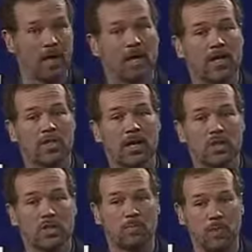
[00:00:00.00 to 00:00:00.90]
Let's
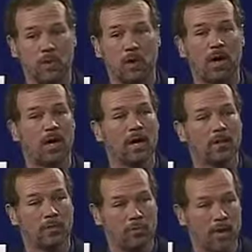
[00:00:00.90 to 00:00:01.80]
explore
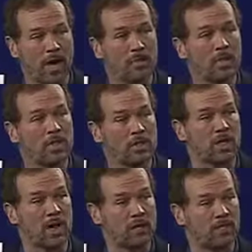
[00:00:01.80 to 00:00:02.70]
the primary
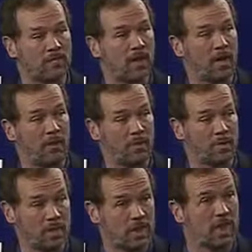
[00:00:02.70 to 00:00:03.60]
scientific
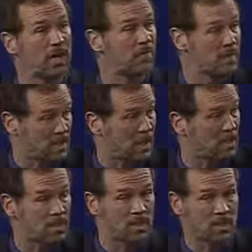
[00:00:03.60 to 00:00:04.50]
characteristic of
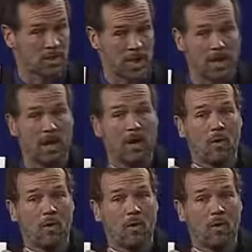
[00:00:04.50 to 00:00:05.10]
intelligent design